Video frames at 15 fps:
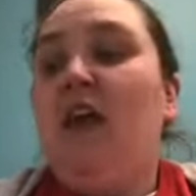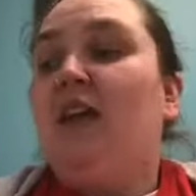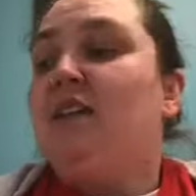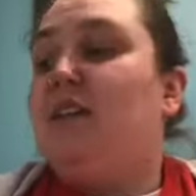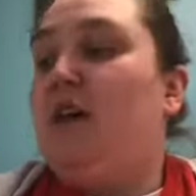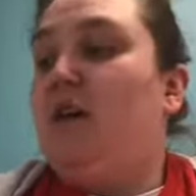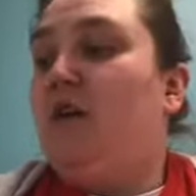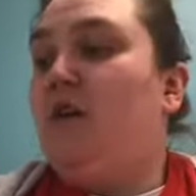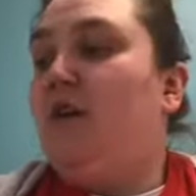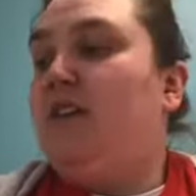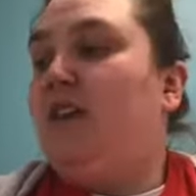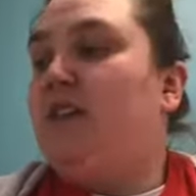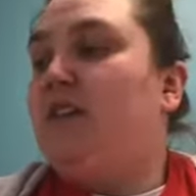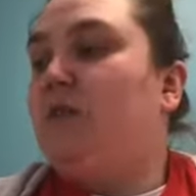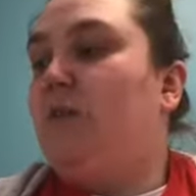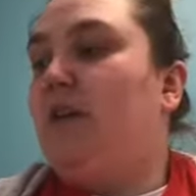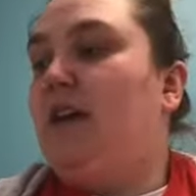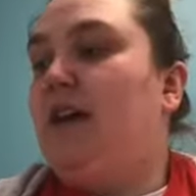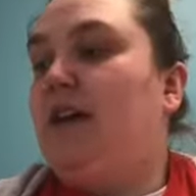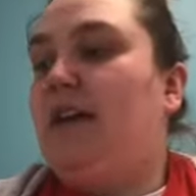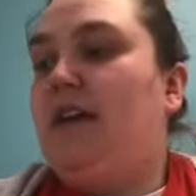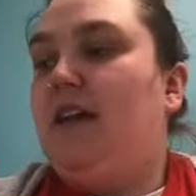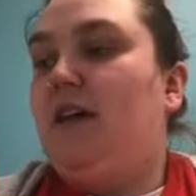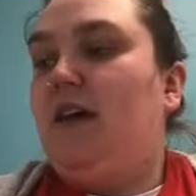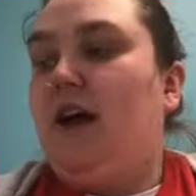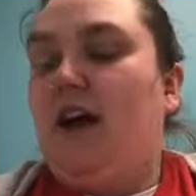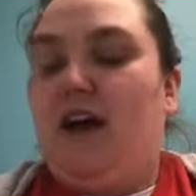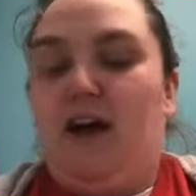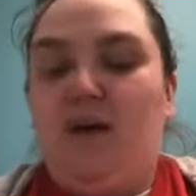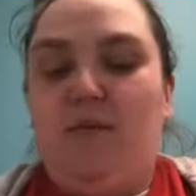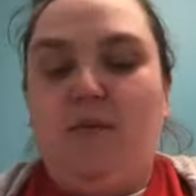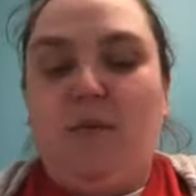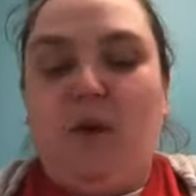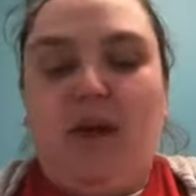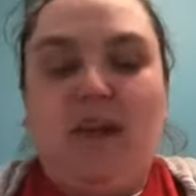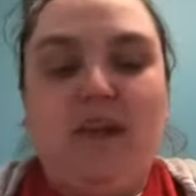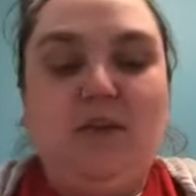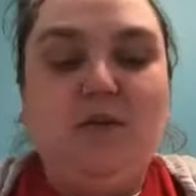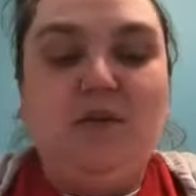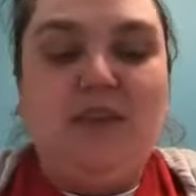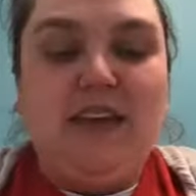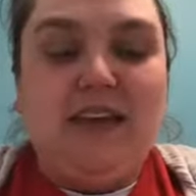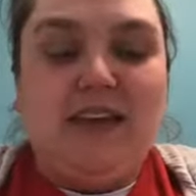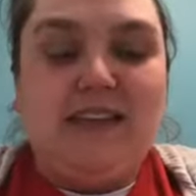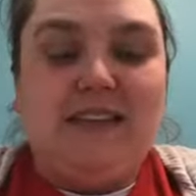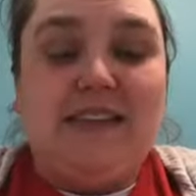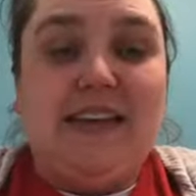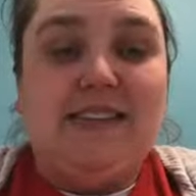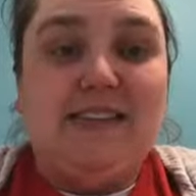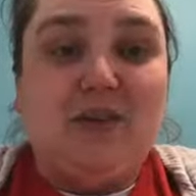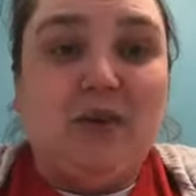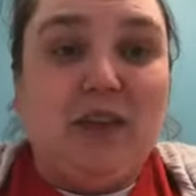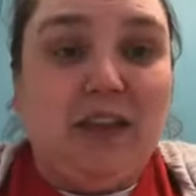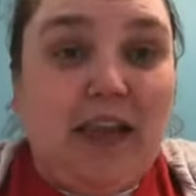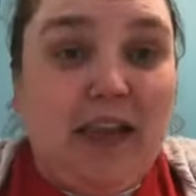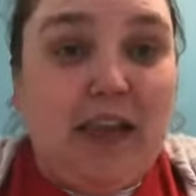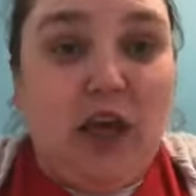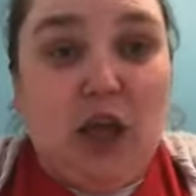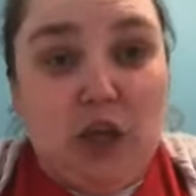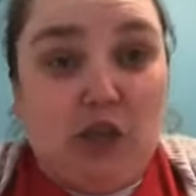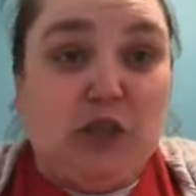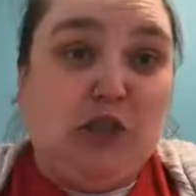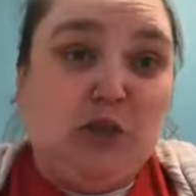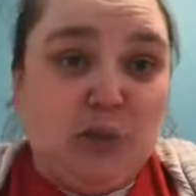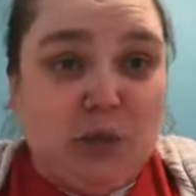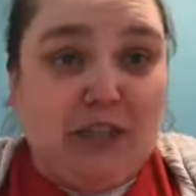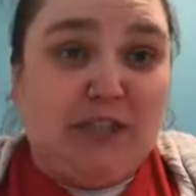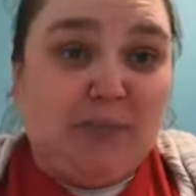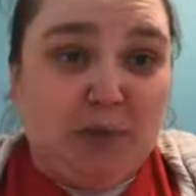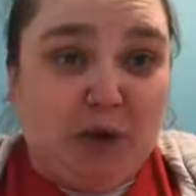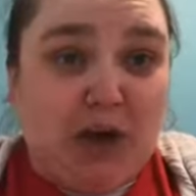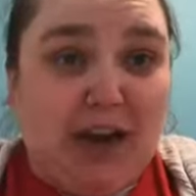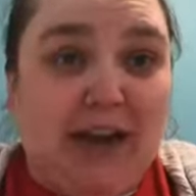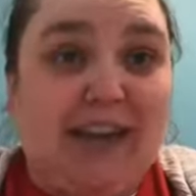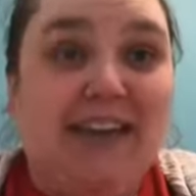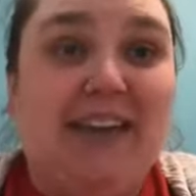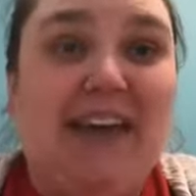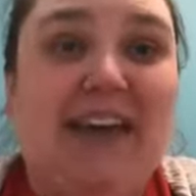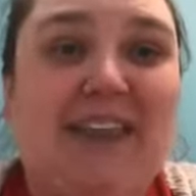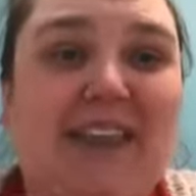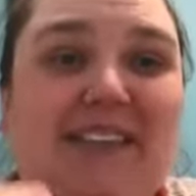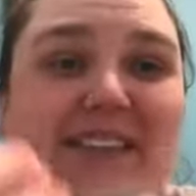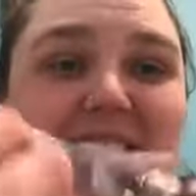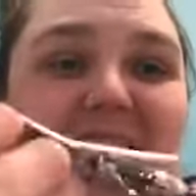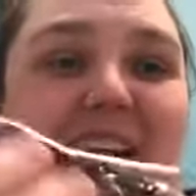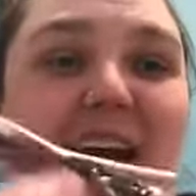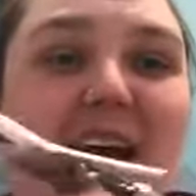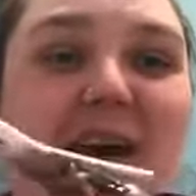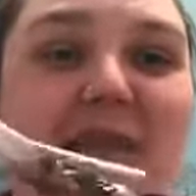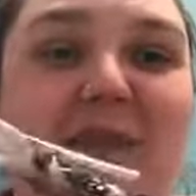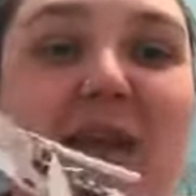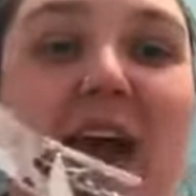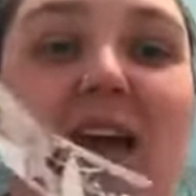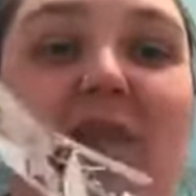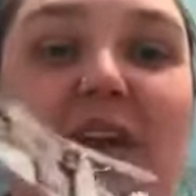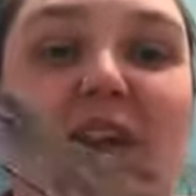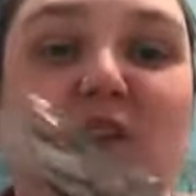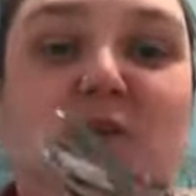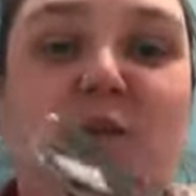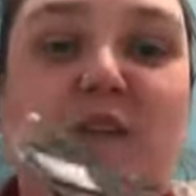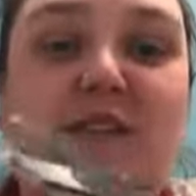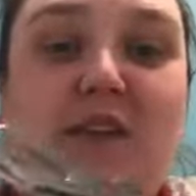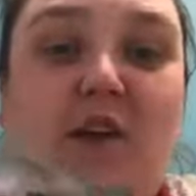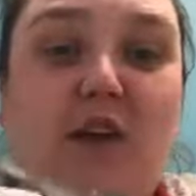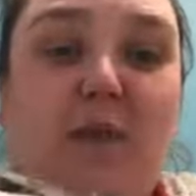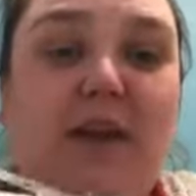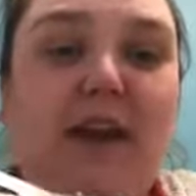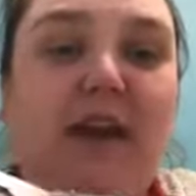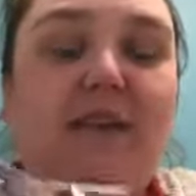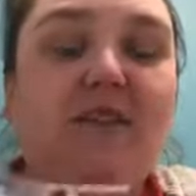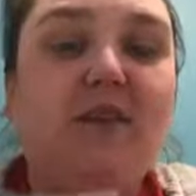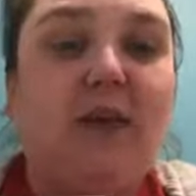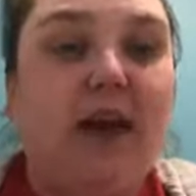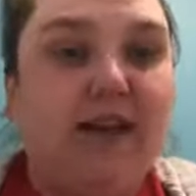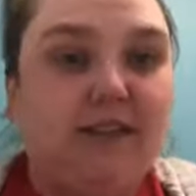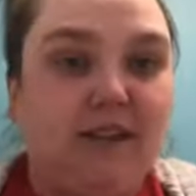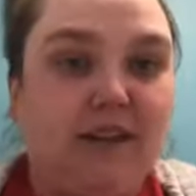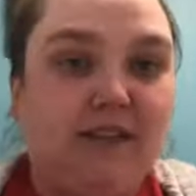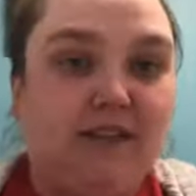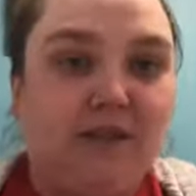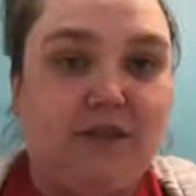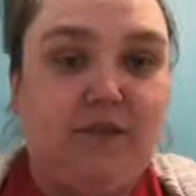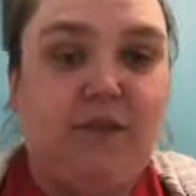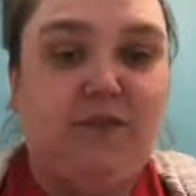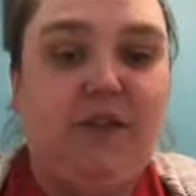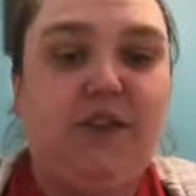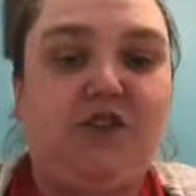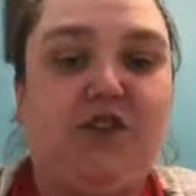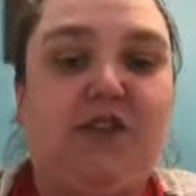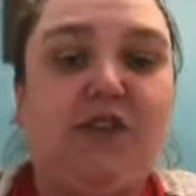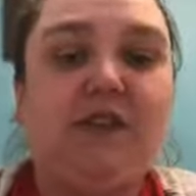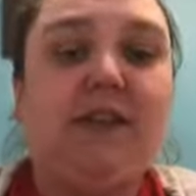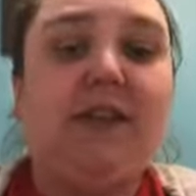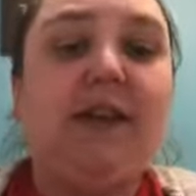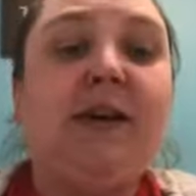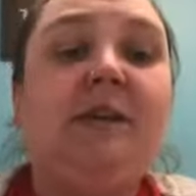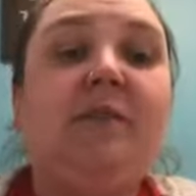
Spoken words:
So this one, while I don't think it's necessarily like Swiss brand, this is kind of like a Swiss Army knife. So it has lots of different features.